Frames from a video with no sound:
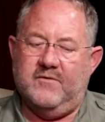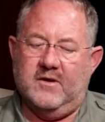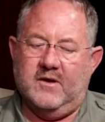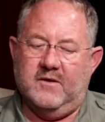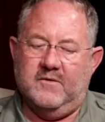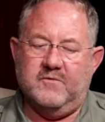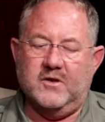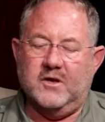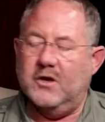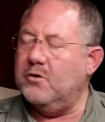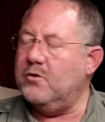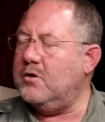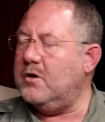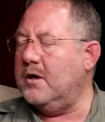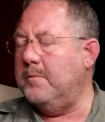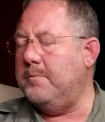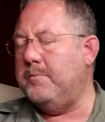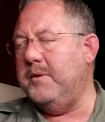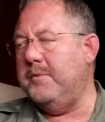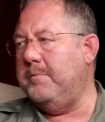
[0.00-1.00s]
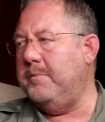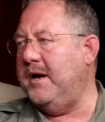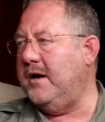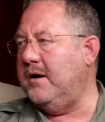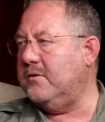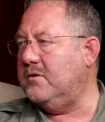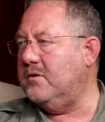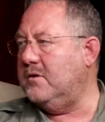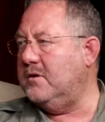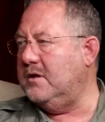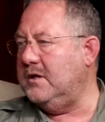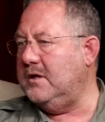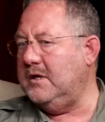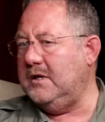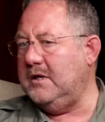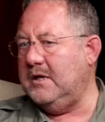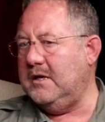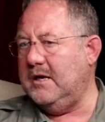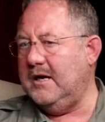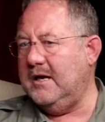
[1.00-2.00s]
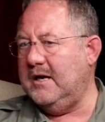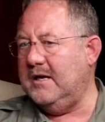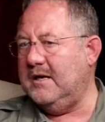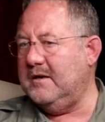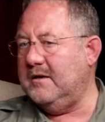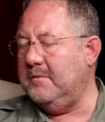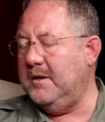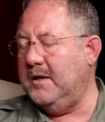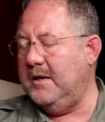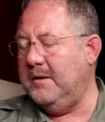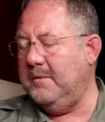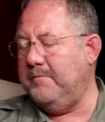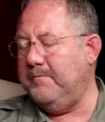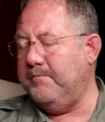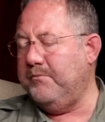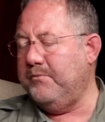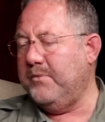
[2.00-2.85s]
a video clip about the